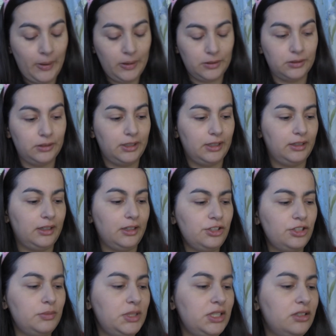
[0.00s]
Okay, that
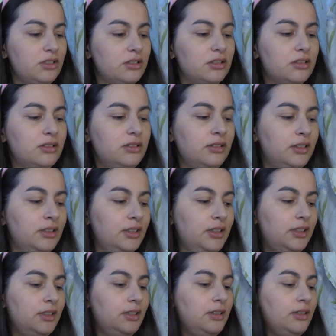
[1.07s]
should be good.
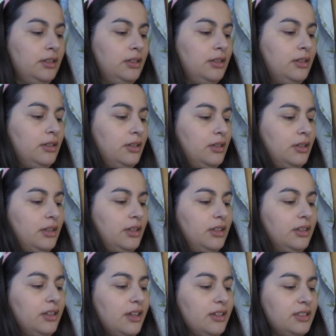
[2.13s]

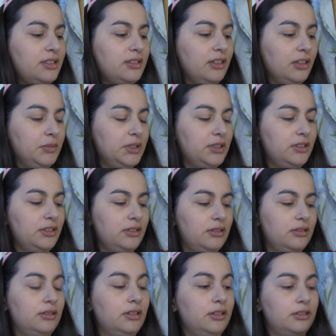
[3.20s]
Next, I'm
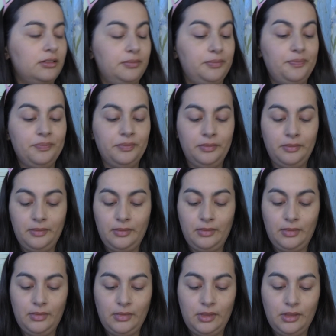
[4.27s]
gonna um,
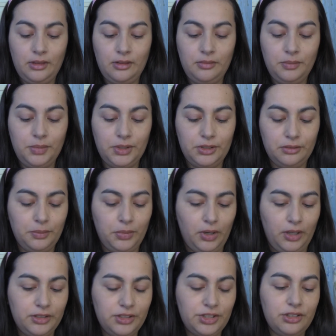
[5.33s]
put a
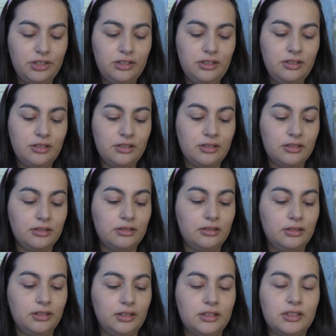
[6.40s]
bronzer.
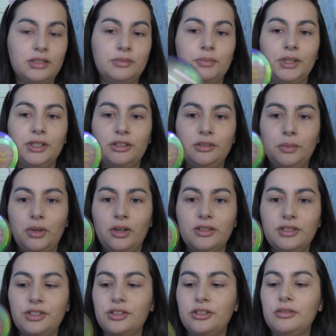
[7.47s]
It's Butter
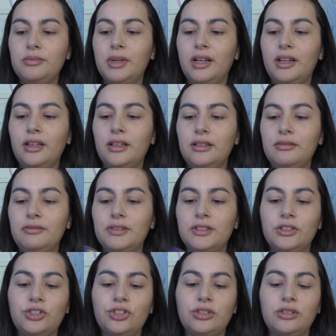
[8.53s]
Bronzer by
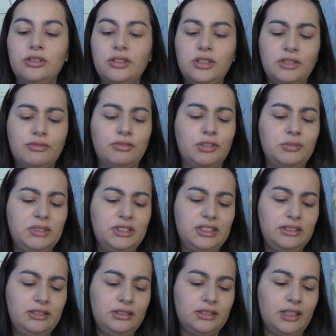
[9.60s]
Physicians
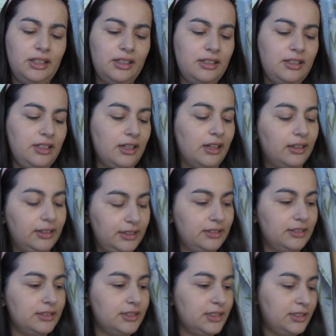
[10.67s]
Formula, I think. Yeah, it
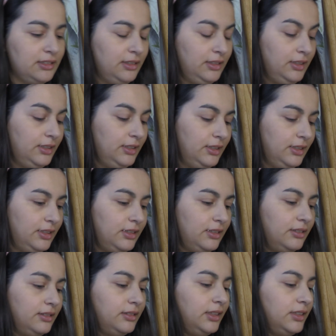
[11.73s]
is.
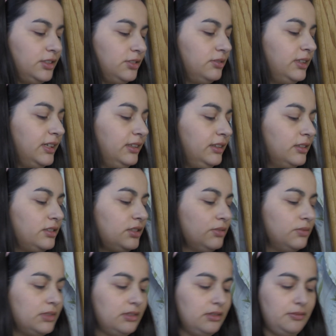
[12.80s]
I do like this
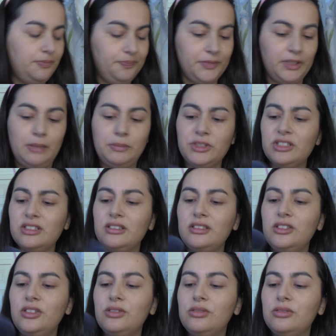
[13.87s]
one, and I'm just gonna
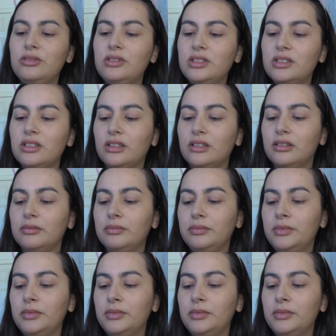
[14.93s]
use a.